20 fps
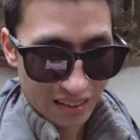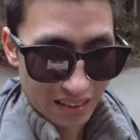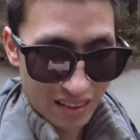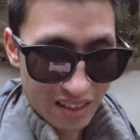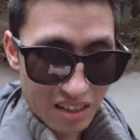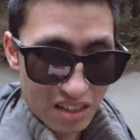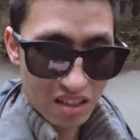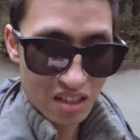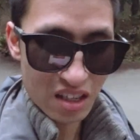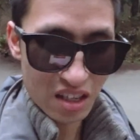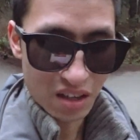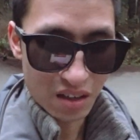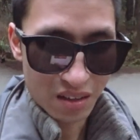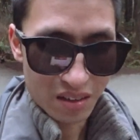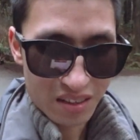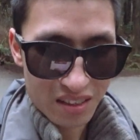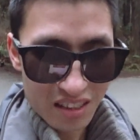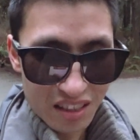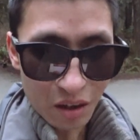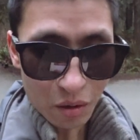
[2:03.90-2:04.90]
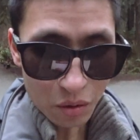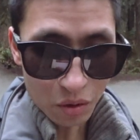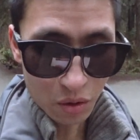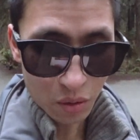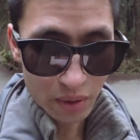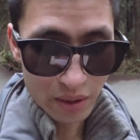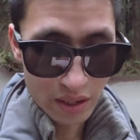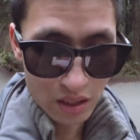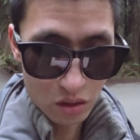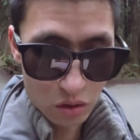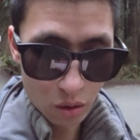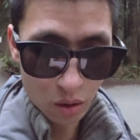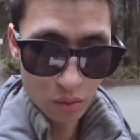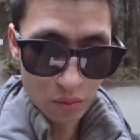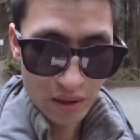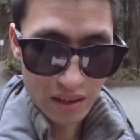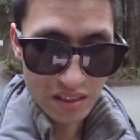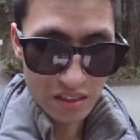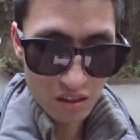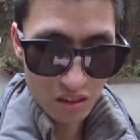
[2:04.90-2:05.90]
This year, South Korean drone
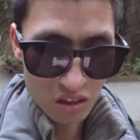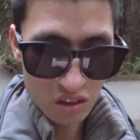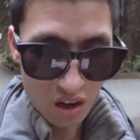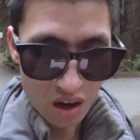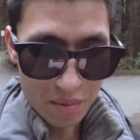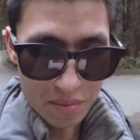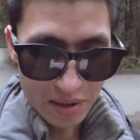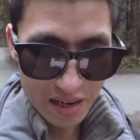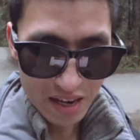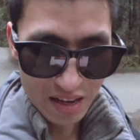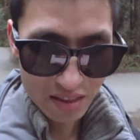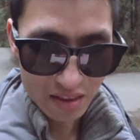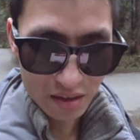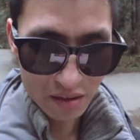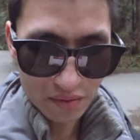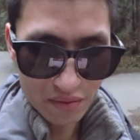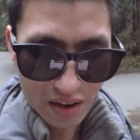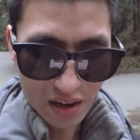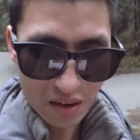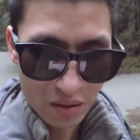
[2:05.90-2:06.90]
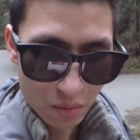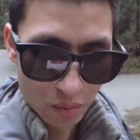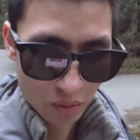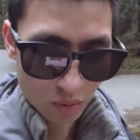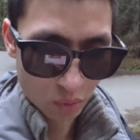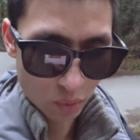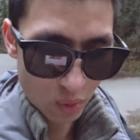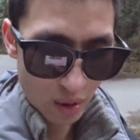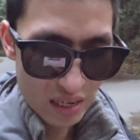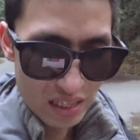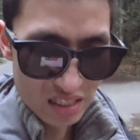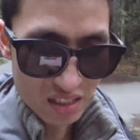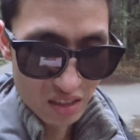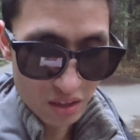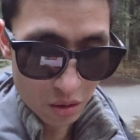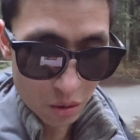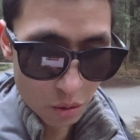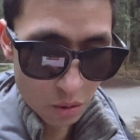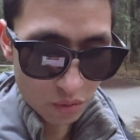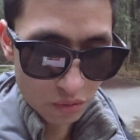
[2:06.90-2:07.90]
racers dominated the event with wins in
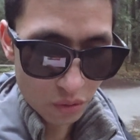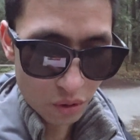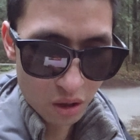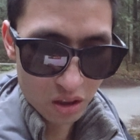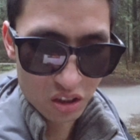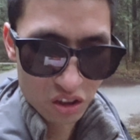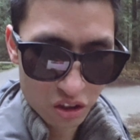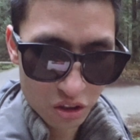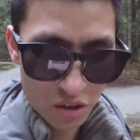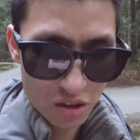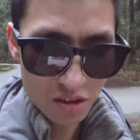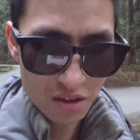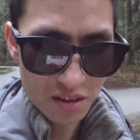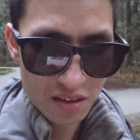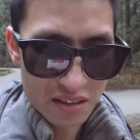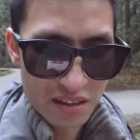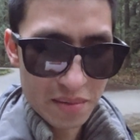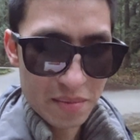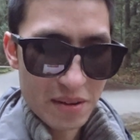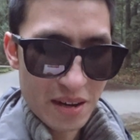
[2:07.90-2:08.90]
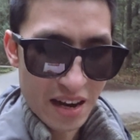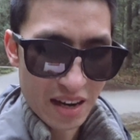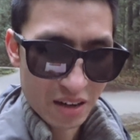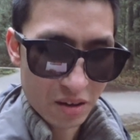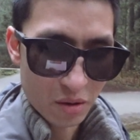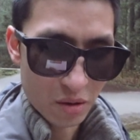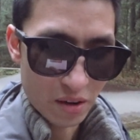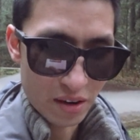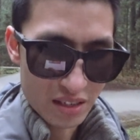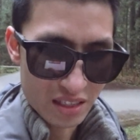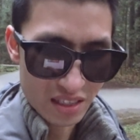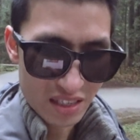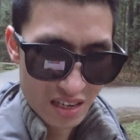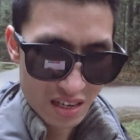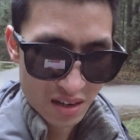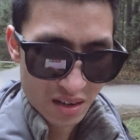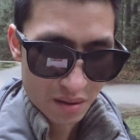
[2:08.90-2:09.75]
the overall junior and team categories.